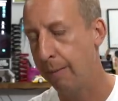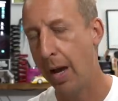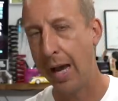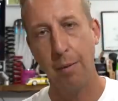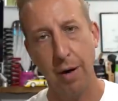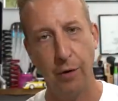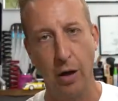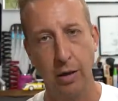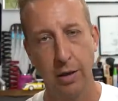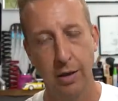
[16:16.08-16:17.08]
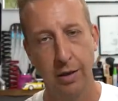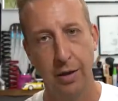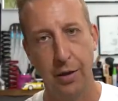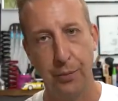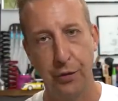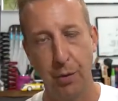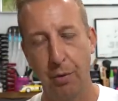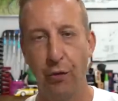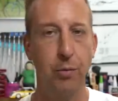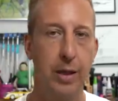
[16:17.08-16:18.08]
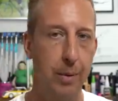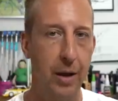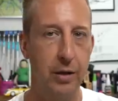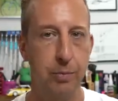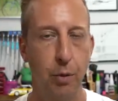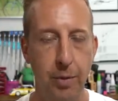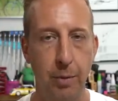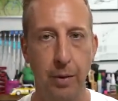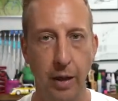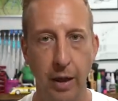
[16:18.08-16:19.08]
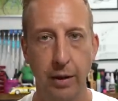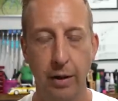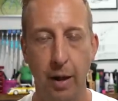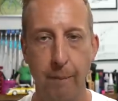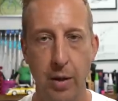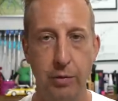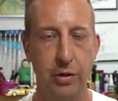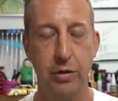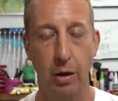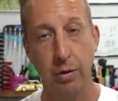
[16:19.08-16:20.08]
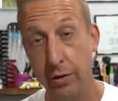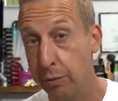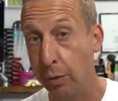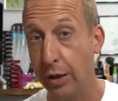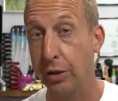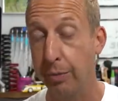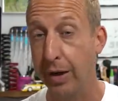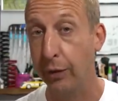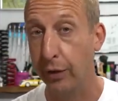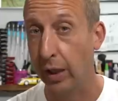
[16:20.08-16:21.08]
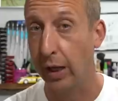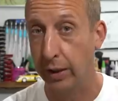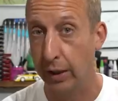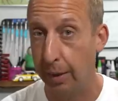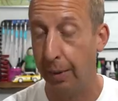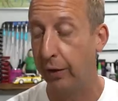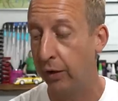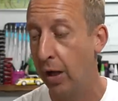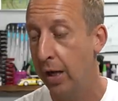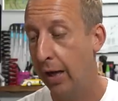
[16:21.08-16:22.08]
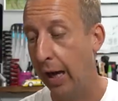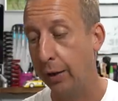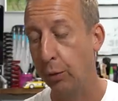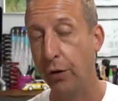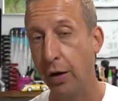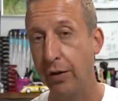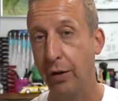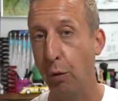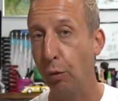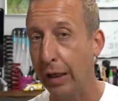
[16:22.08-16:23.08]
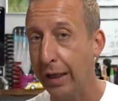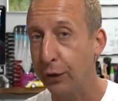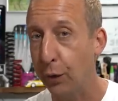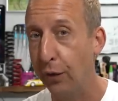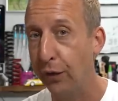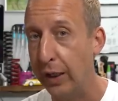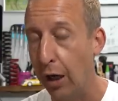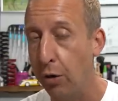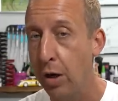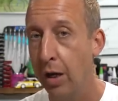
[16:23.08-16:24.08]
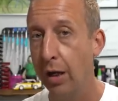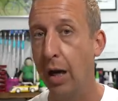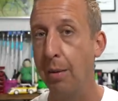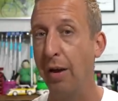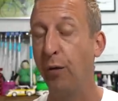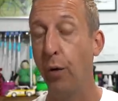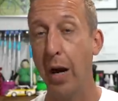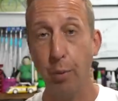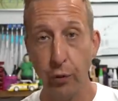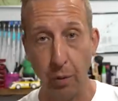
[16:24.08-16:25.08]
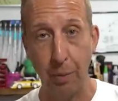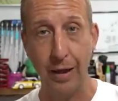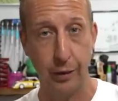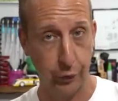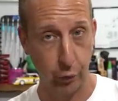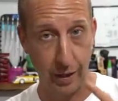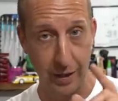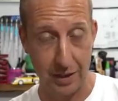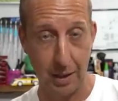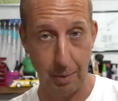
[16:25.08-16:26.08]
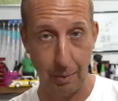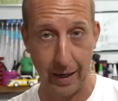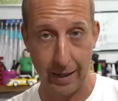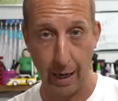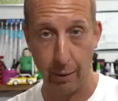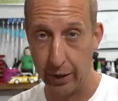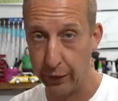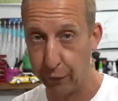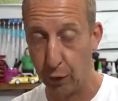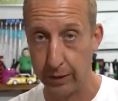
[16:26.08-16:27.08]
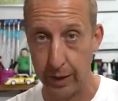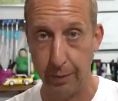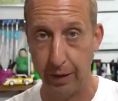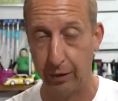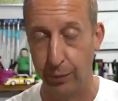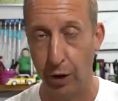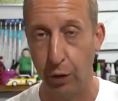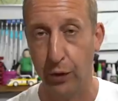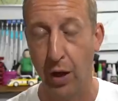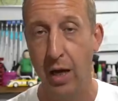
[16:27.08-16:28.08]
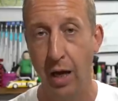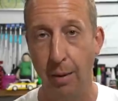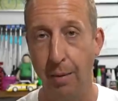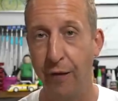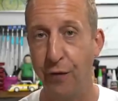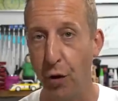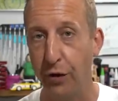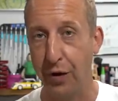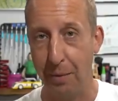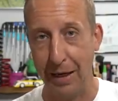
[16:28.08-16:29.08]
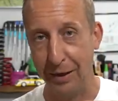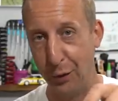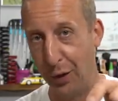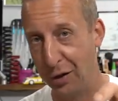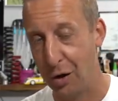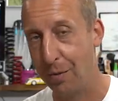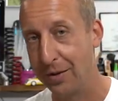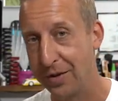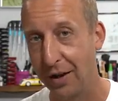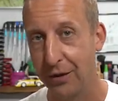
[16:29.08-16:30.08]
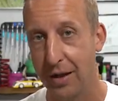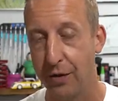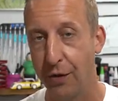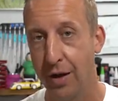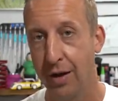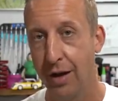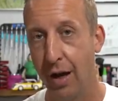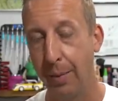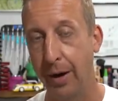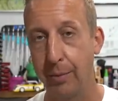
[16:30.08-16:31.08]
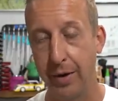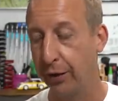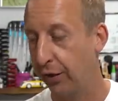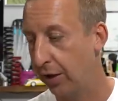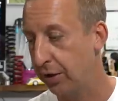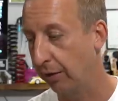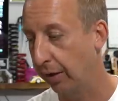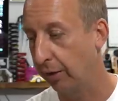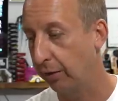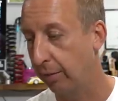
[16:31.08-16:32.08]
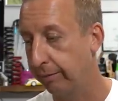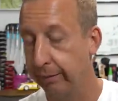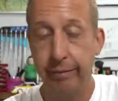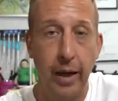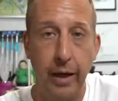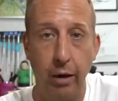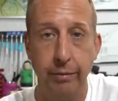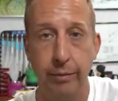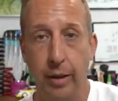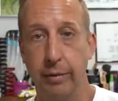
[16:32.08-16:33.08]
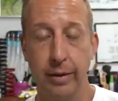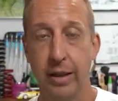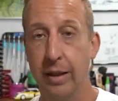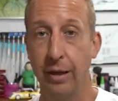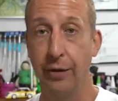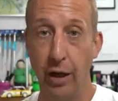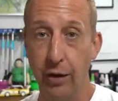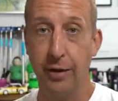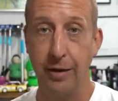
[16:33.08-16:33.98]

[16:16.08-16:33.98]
However, someone from Knipex brought me up on it, and it was just like, we actually pronounced the K in Knipex. And also, there's a little link to a video. If we're able to play it on screen, it's going to be playing now. It is from Knipex themselves. If not, there's going to be a link to it in the comments underneath about the pronunciation of it. So, hey ho, well, live and learn, don't